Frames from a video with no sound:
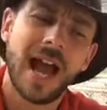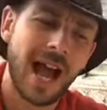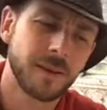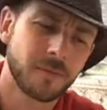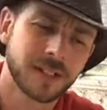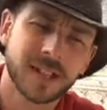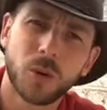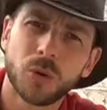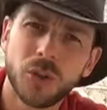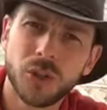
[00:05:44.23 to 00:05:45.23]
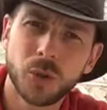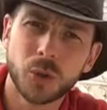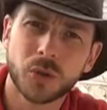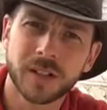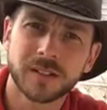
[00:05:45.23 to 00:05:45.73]
and brings out all the
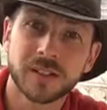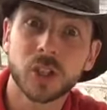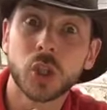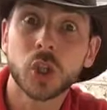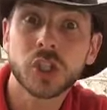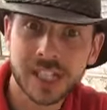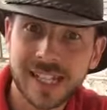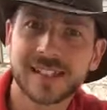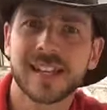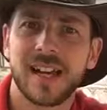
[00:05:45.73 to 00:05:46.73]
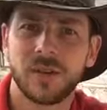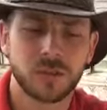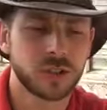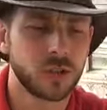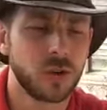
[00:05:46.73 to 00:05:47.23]
nutrients and goodness out of the
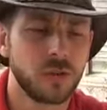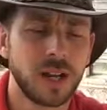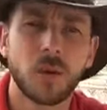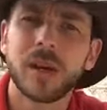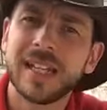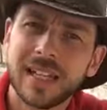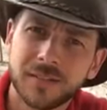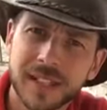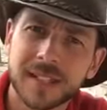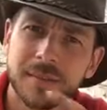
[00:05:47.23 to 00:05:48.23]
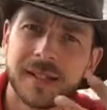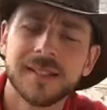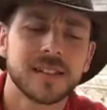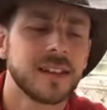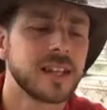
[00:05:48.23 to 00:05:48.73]
soil. Like we need
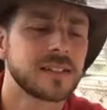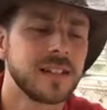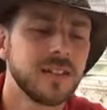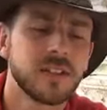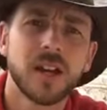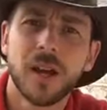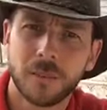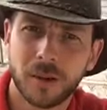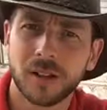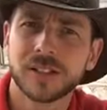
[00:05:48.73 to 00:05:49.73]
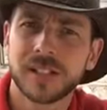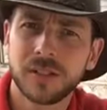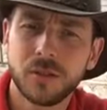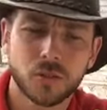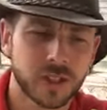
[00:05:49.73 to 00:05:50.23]
vitamins and things to live, plants need
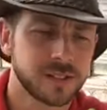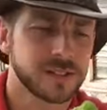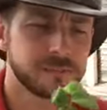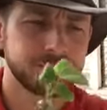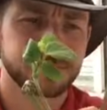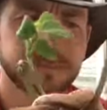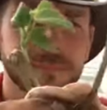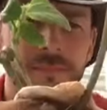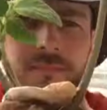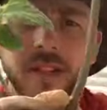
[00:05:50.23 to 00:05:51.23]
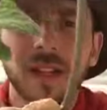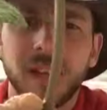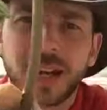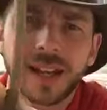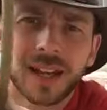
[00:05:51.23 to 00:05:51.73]
nutrients.
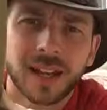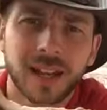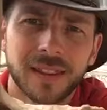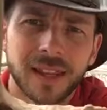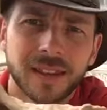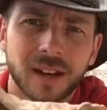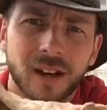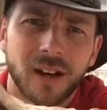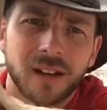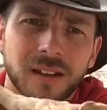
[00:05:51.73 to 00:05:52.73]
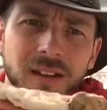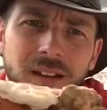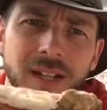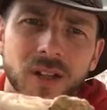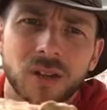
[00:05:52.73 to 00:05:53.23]
Yeah, and there they are.
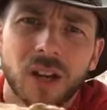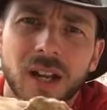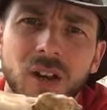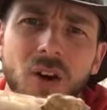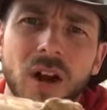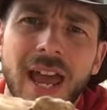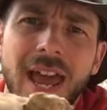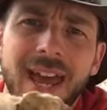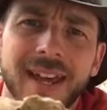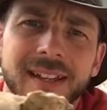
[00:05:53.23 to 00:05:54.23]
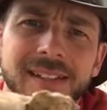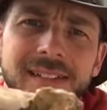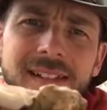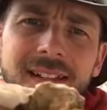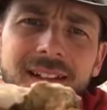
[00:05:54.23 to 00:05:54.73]
They look like long
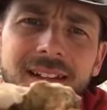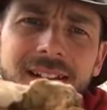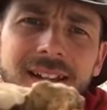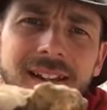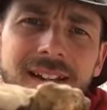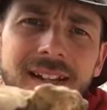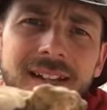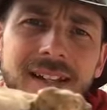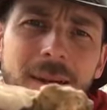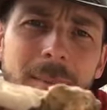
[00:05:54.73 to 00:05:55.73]
hairs. Yeah.